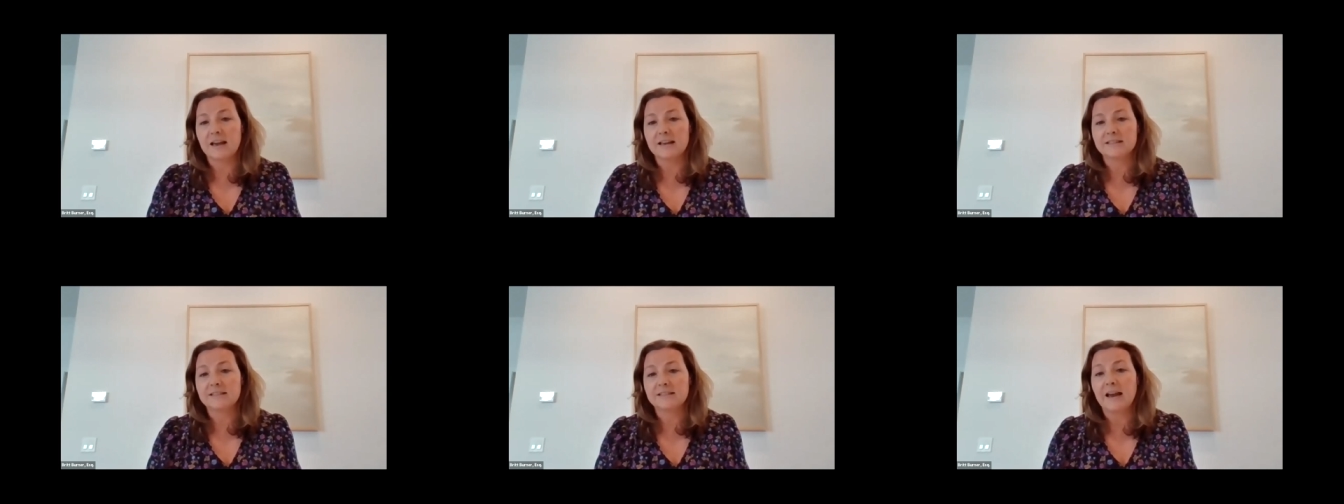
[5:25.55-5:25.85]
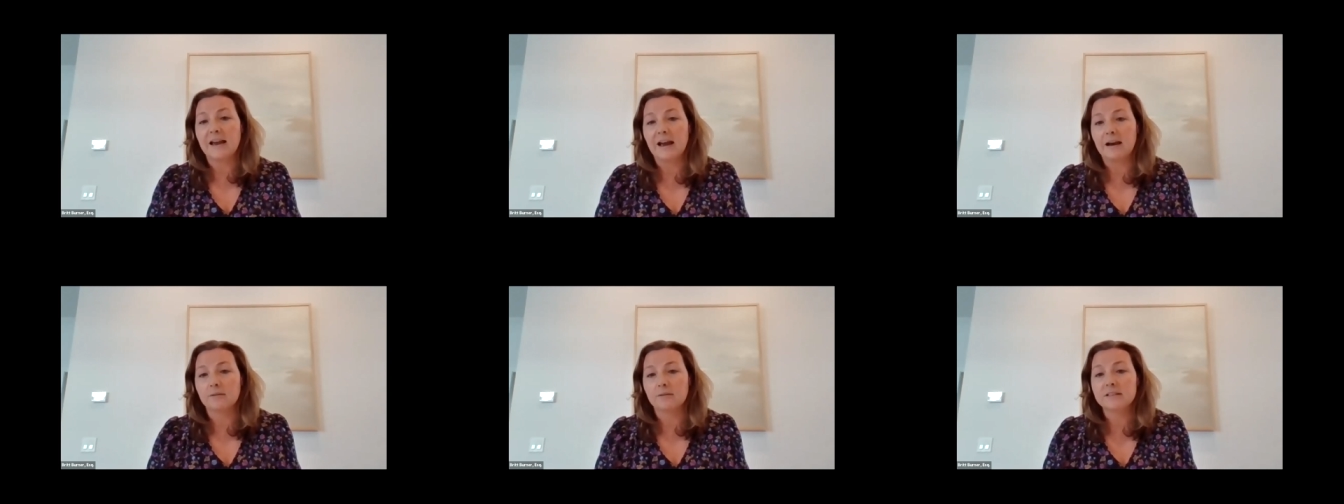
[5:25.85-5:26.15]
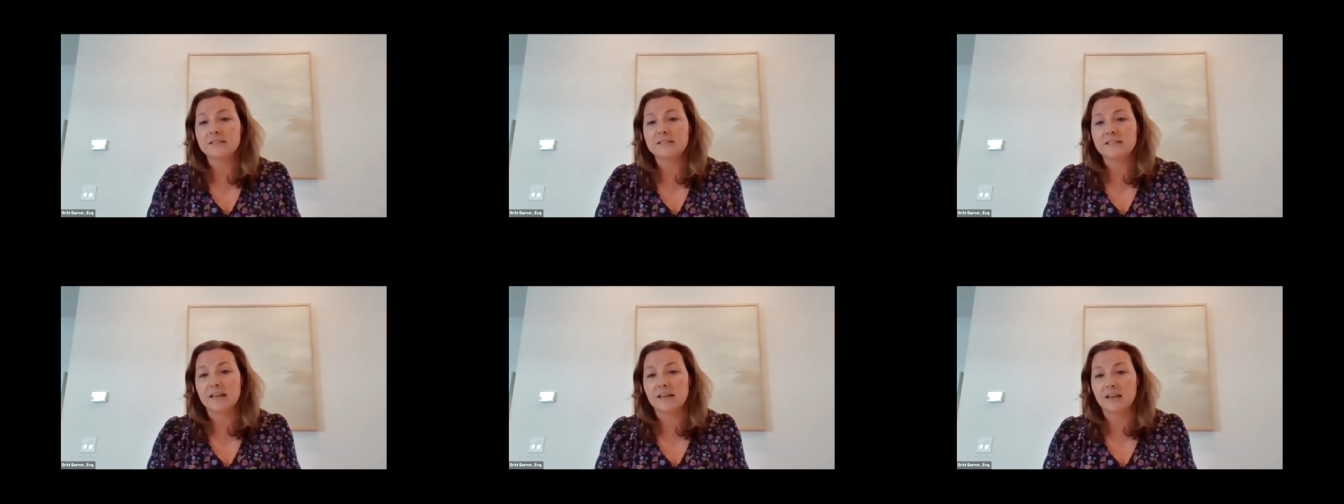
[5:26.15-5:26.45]
as to how
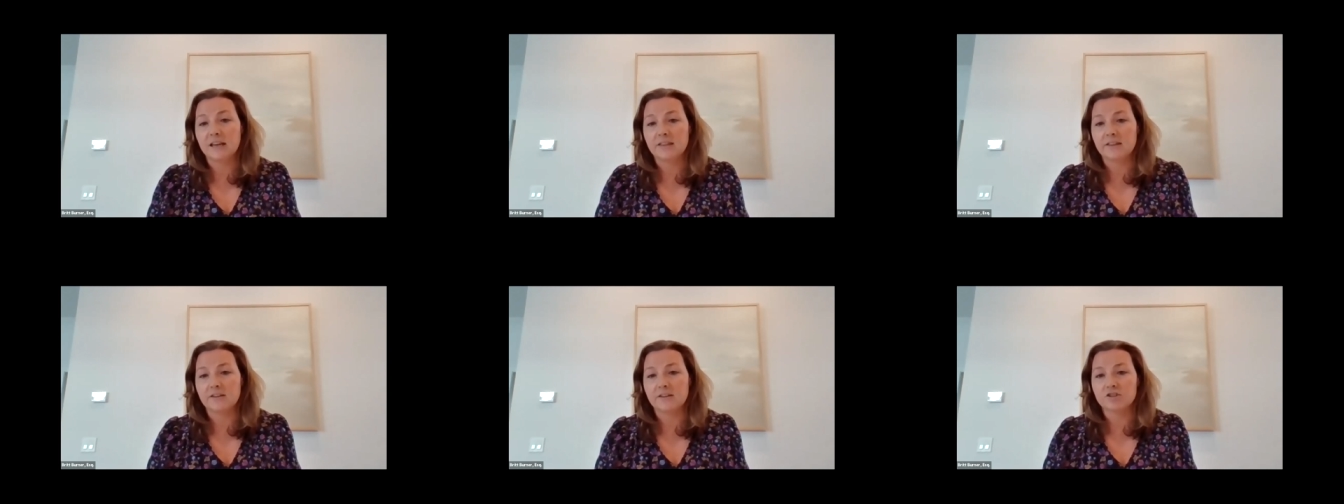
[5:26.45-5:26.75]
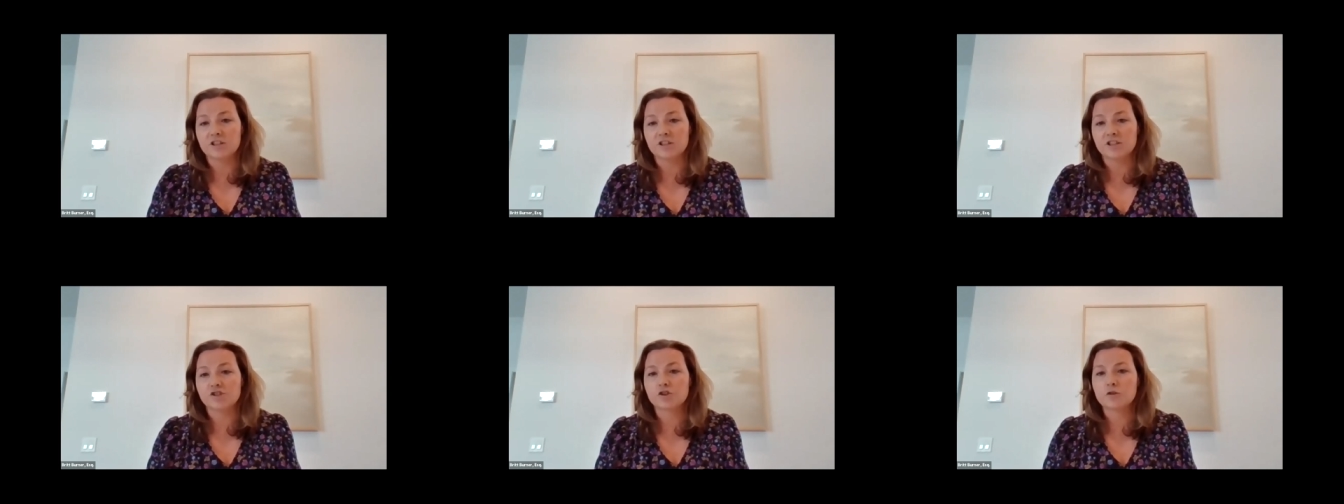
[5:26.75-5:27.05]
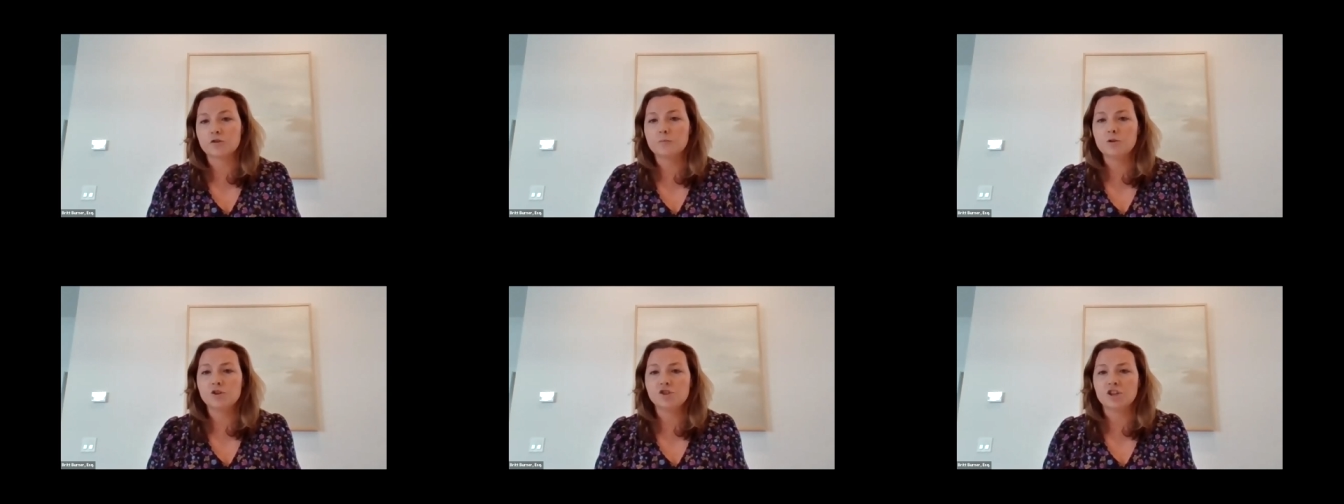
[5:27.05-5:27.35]
to take their
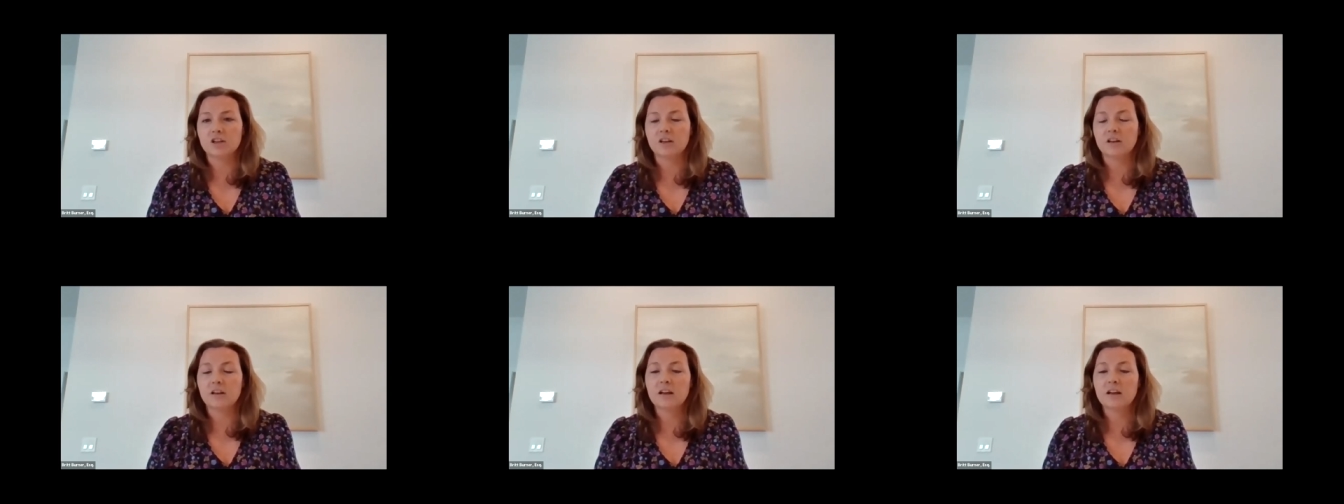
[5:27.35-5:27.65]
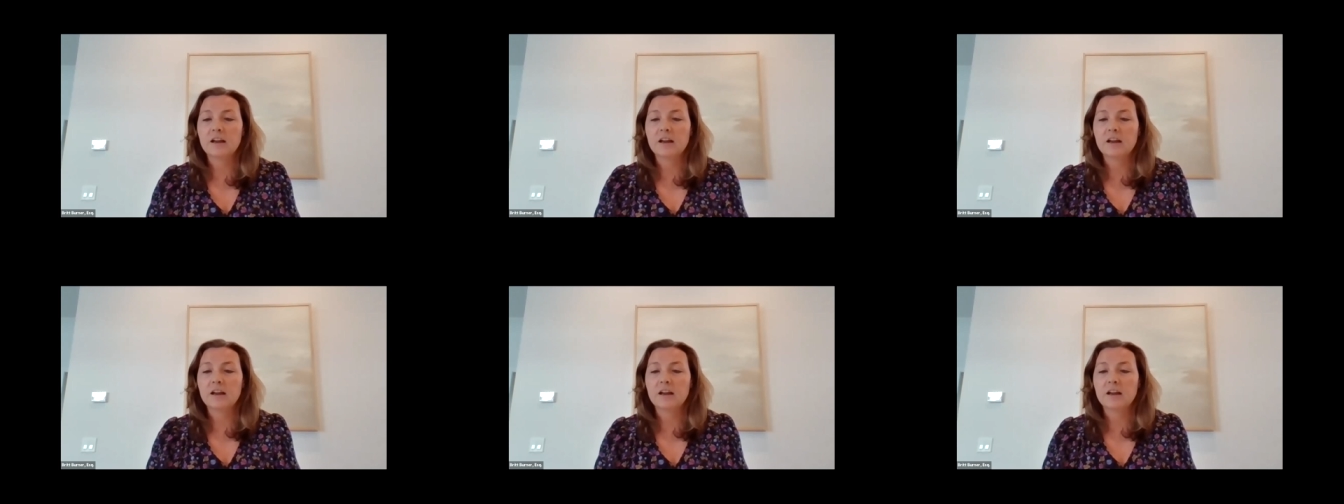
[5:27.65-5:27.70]
distribution.